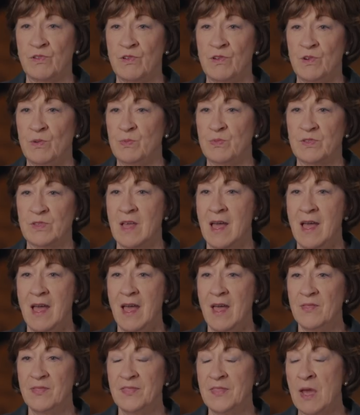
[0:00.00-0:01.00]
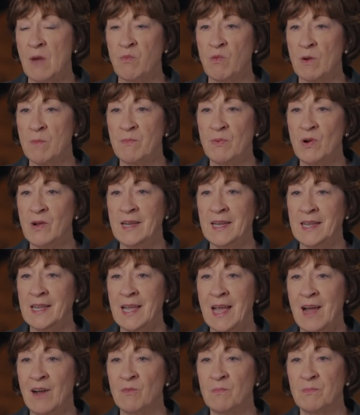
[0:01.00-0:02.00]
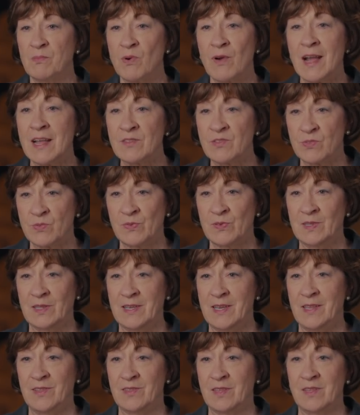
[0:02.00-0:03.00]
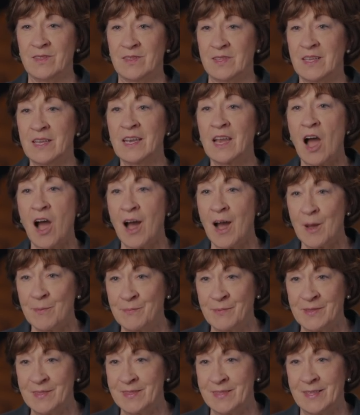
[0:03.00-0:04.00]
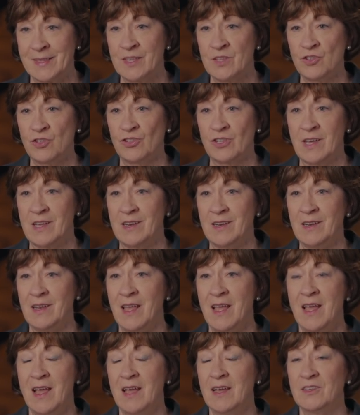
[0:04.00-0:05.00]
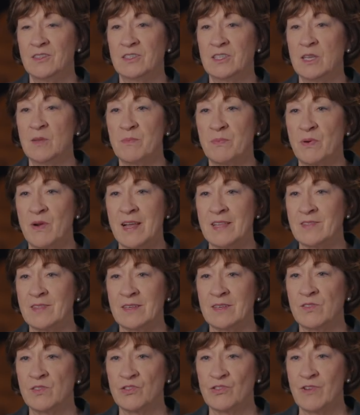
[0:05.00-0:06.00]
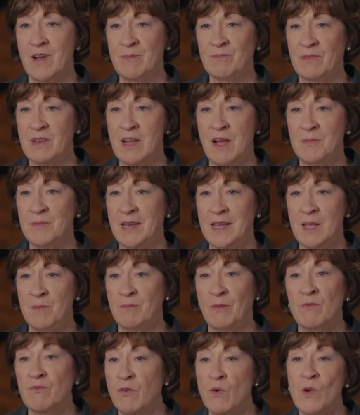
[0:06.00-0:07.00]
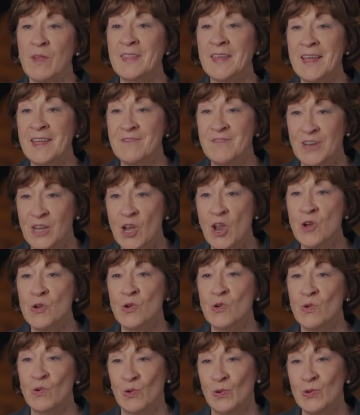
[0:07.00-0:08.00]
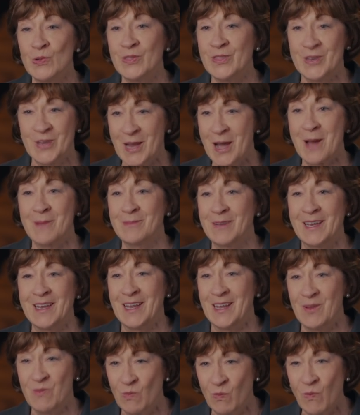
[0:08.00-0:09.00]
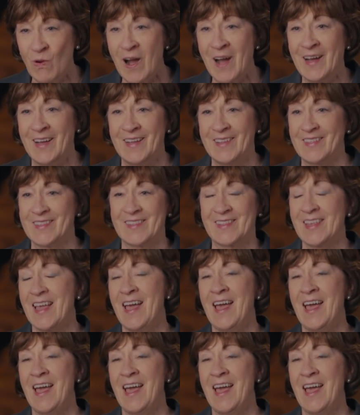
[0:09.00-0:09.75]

groups that were putting out press releases in opposition to President Trump nominee before they even knew who the nominee was.